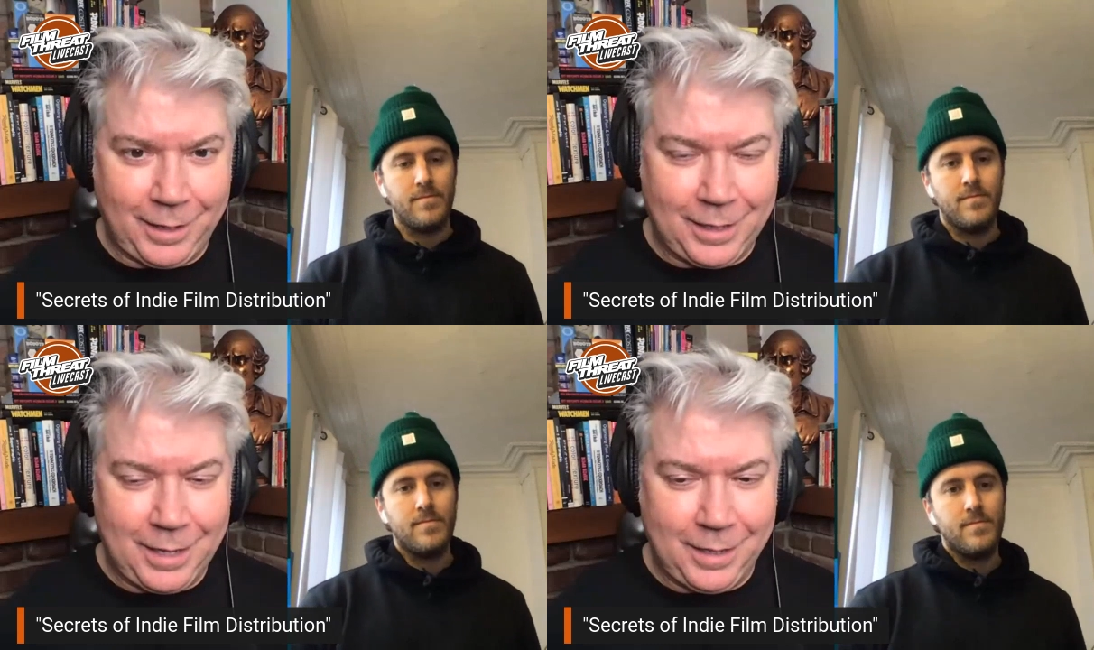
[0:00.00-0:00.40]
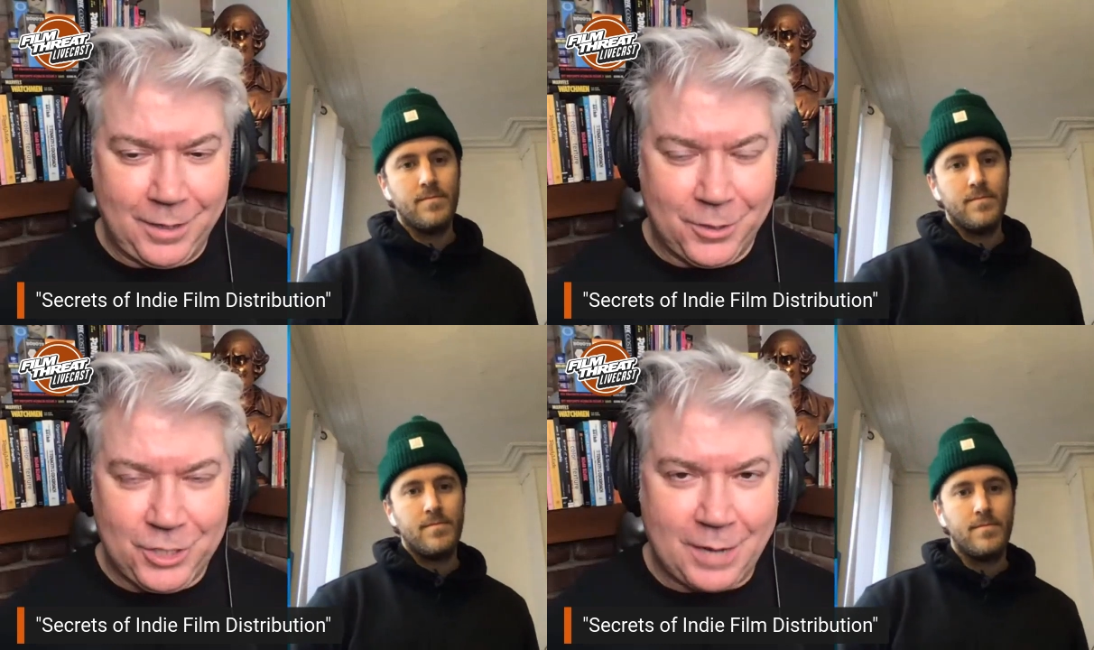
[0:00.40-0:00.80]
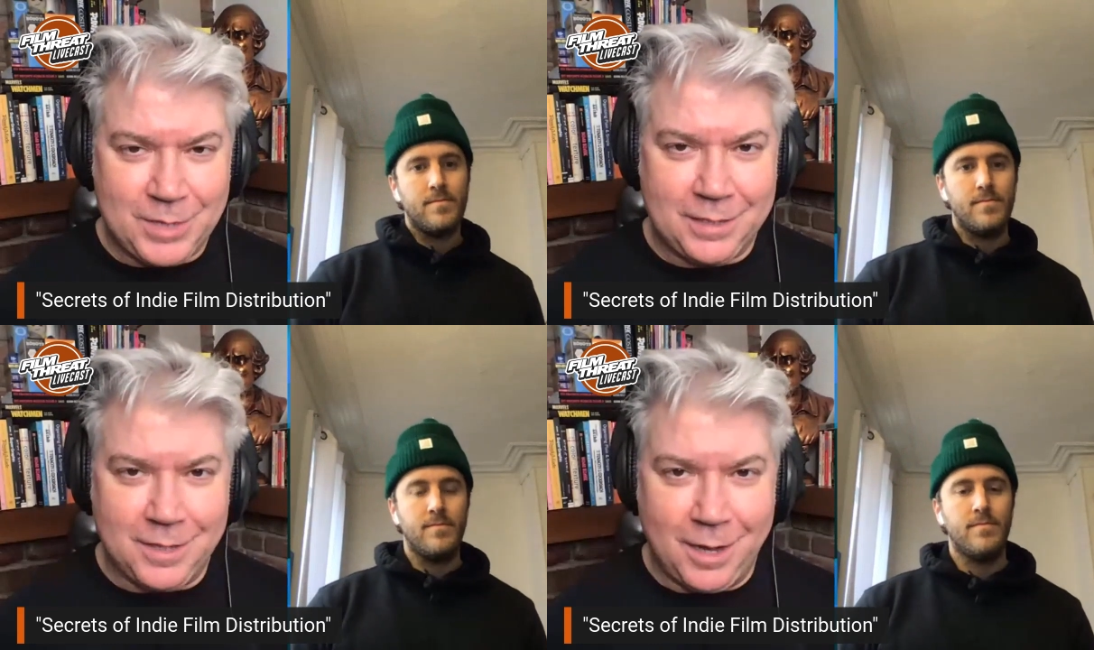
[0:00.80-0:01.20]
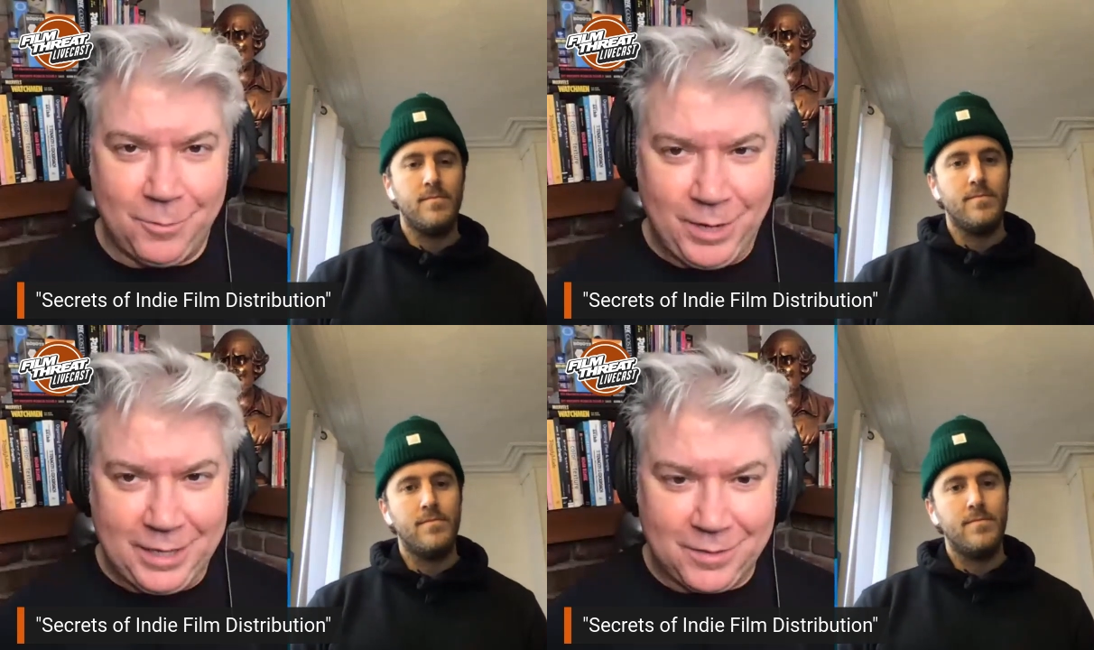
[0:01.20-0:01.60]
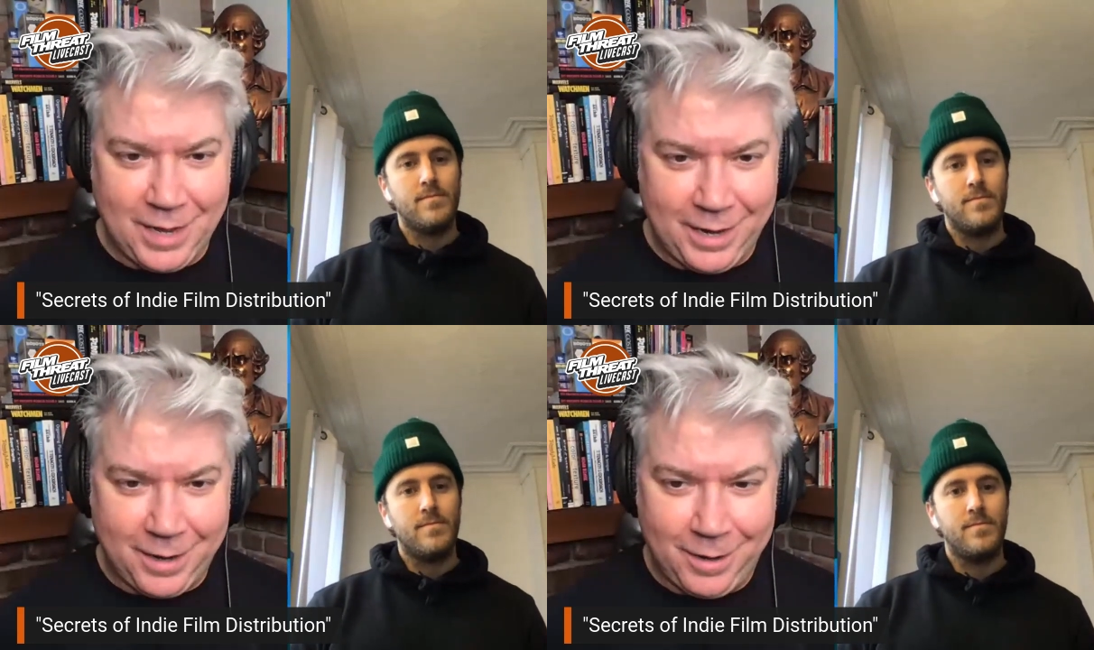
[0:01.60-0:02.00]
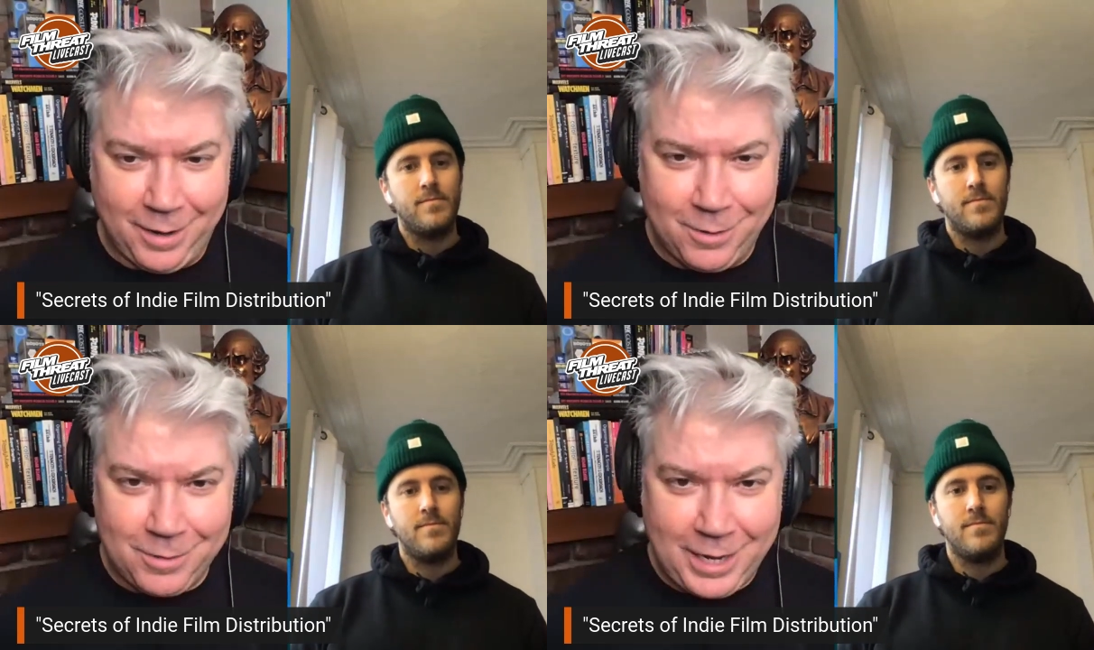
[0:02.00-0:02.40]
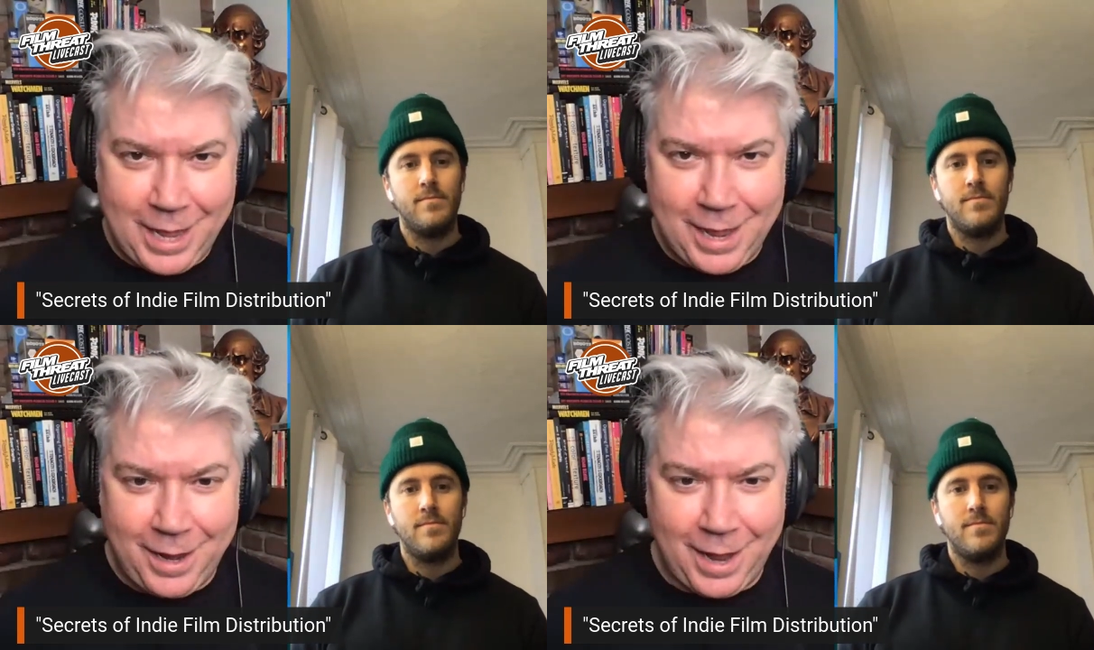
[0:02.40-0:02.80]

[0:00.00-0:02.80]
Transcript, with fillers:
Speaker 1: it, it, your job's not done when it's like okay,